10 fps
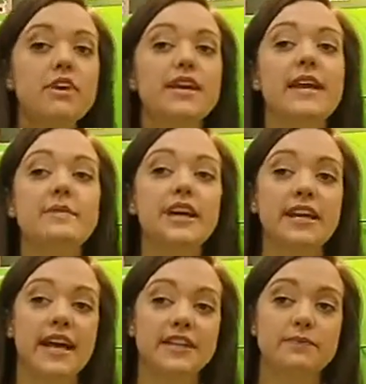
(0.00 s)
can be
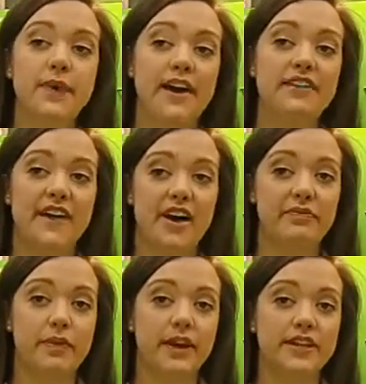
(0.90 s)
connected by the valve
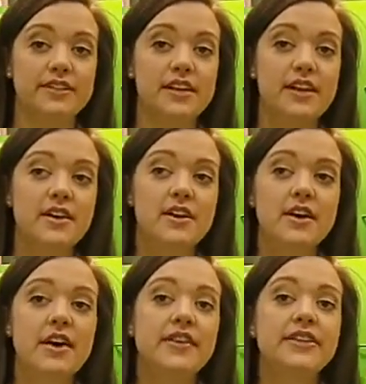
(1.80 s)
plugs.
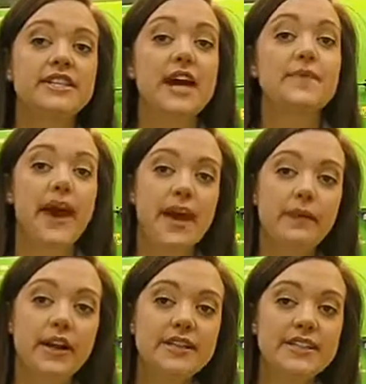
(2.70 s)
The Type A
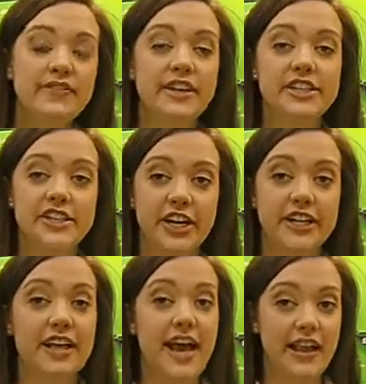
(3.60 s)
plugs have an
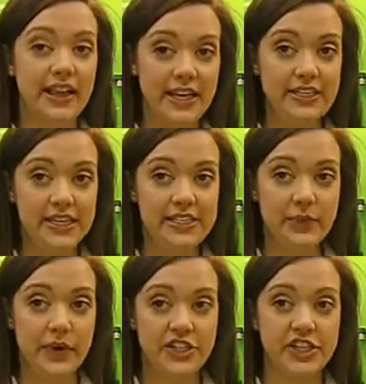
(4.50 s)
integrated LED
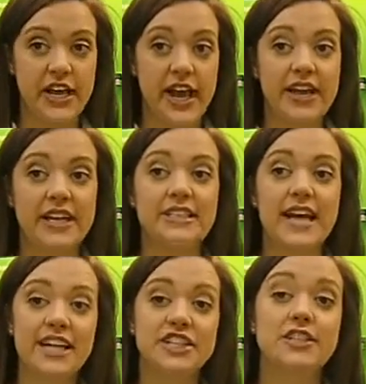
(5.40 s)
suppression and an
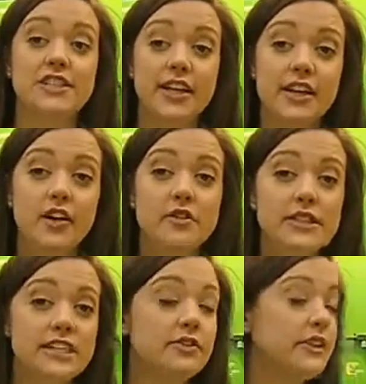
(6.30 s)
attached silicone
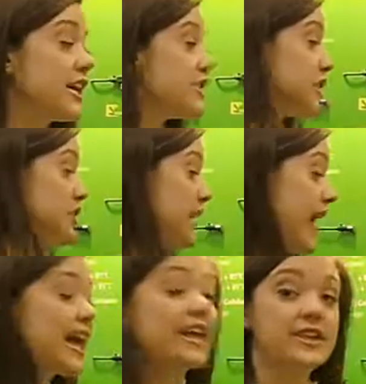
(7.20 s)
seal ring so you
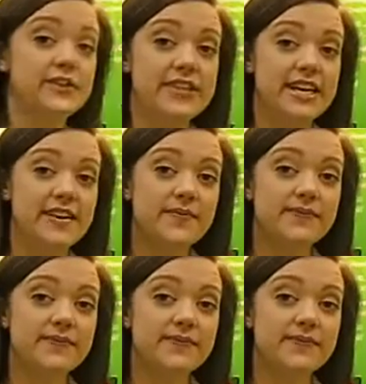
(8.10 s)
can't lose it.